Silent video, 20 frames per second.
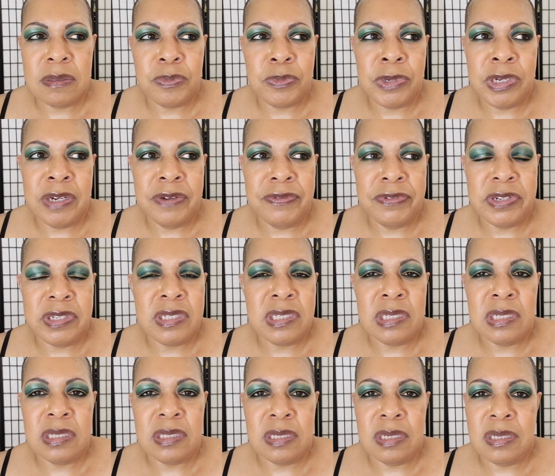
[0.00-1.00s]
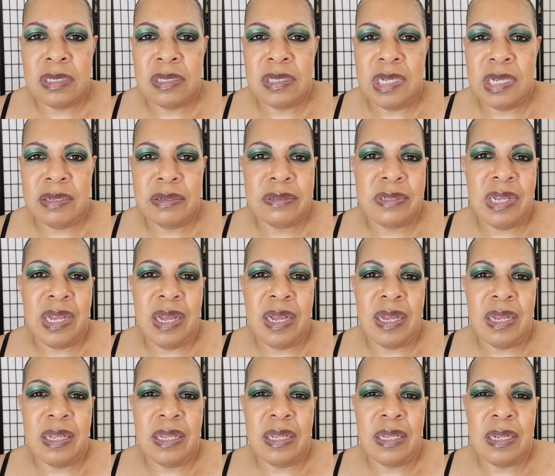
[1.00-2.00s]
whatever the season is
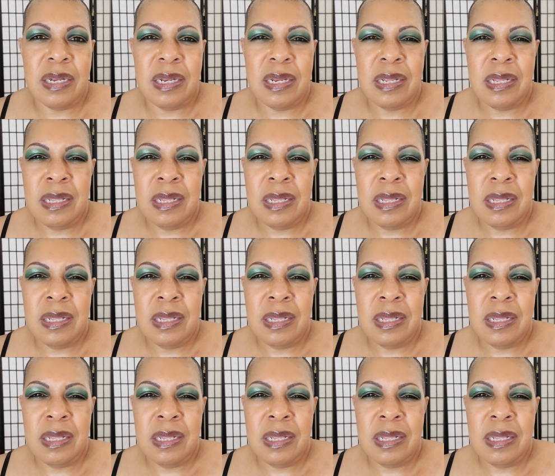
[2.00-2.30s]
outside?